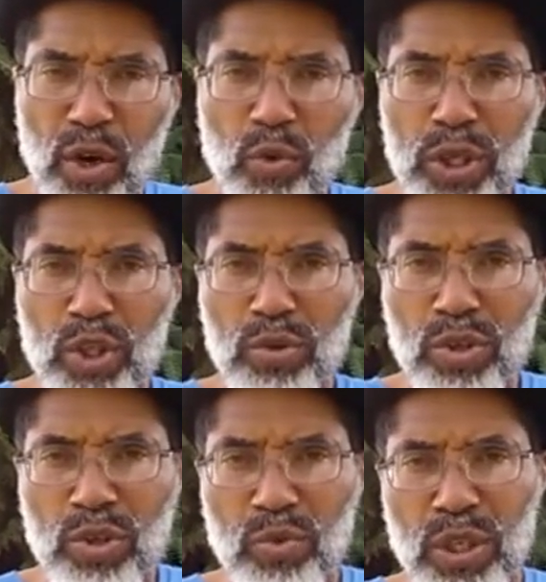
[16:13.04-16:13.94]
which
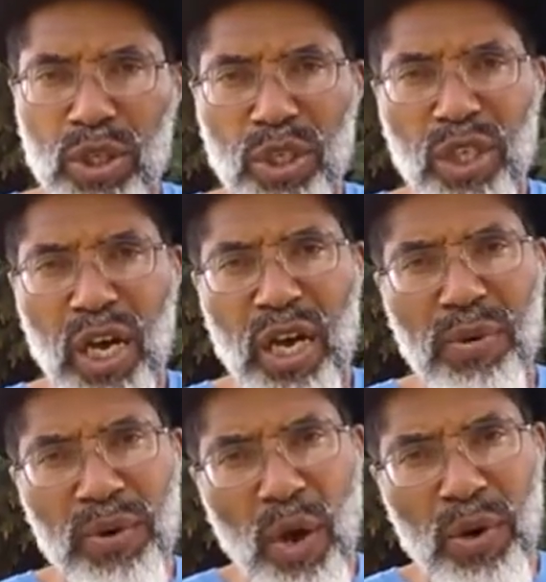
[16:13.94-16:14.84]
is
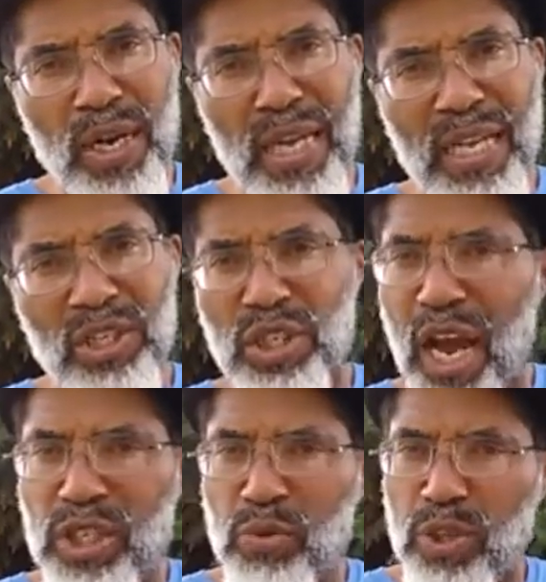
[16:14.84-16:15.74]
noted in
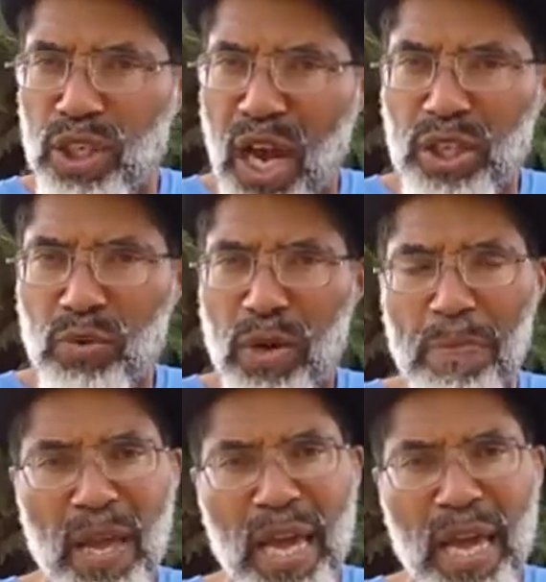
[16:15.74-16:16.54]
Joshua,